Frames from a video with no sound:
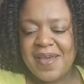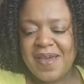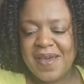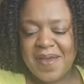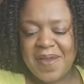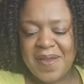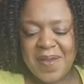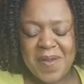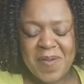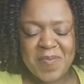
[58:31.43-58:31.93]

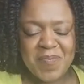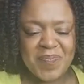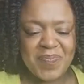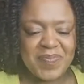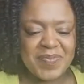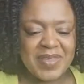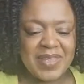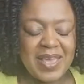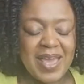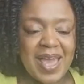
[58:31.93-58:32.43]
Um,
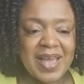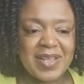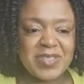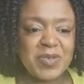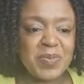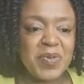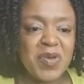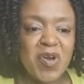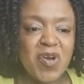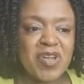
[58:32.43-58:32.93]
to
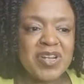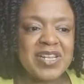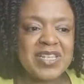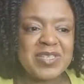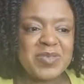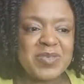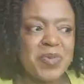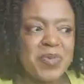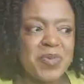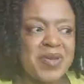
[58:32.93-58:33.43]
be honest,